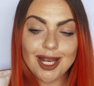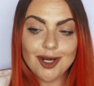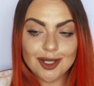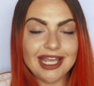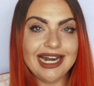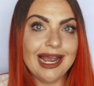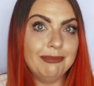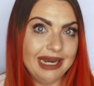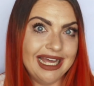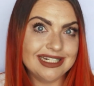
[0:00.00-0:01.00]
looking like
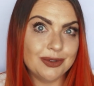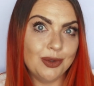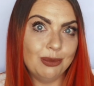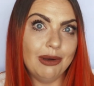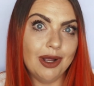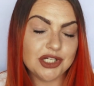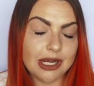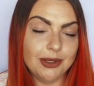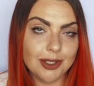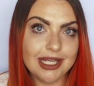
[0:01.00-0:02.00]
blood, or your
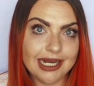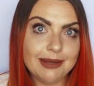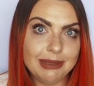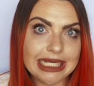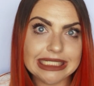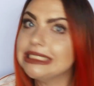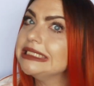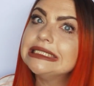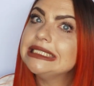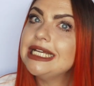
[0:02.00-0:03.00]
shower looking like blood.
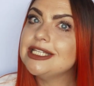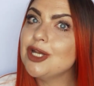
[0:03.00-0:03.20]
It's